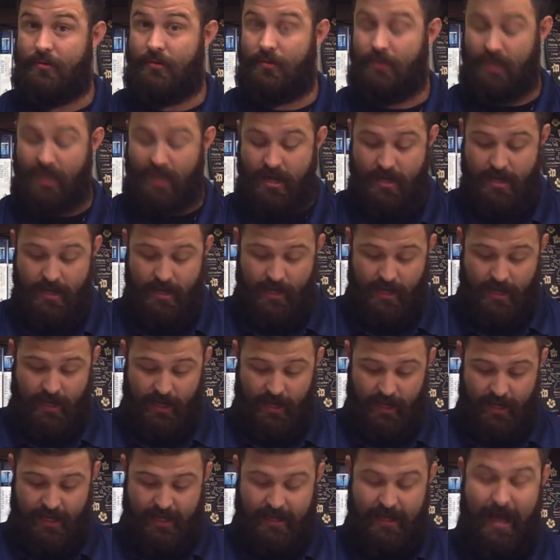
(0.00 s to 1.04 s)
Okay?
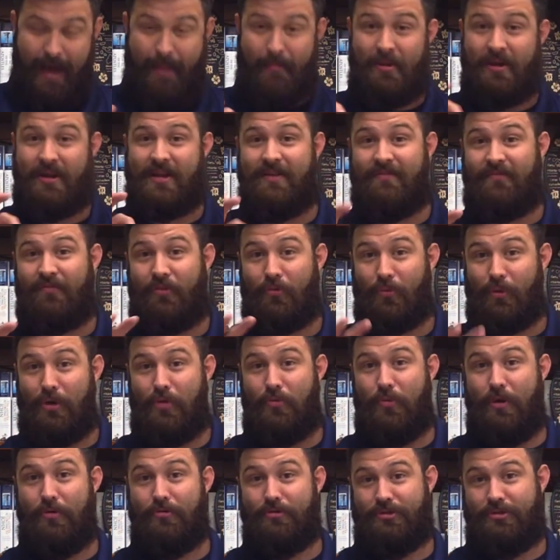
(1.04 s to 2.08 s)
Uh, I'm going to give three
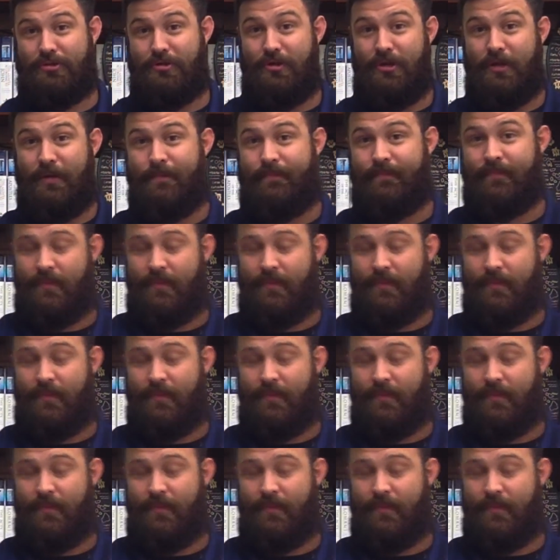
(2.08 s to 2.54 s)
quotes to you.